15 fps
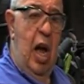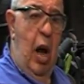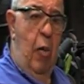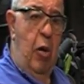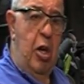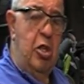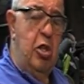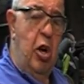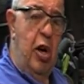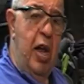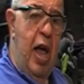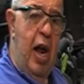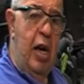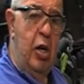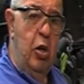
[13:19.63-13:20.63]
I want to show
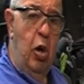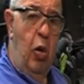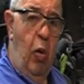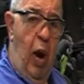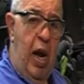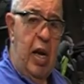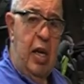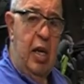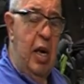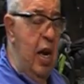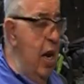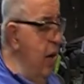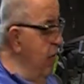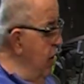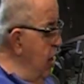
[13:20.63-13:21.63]
you how to do it right.
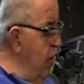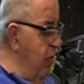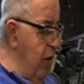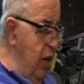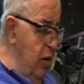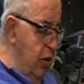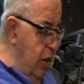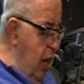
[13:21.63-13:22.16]
Even if you